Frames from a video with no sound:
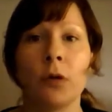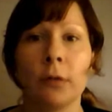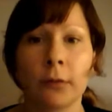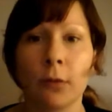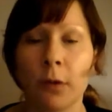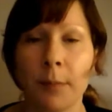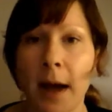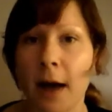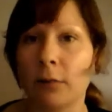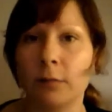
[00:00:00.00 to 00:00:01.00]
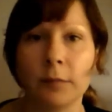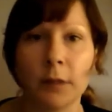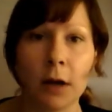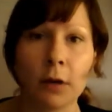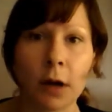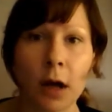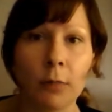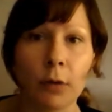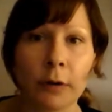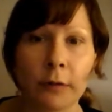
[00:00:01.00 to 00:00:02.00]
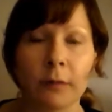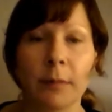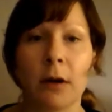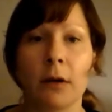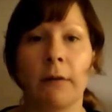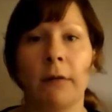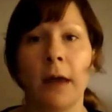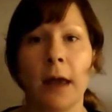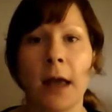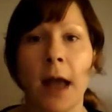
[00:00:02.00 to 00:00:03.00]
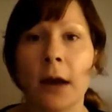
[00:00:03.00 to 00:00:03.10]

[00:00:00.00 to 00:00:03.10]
who talk about a global conspiracy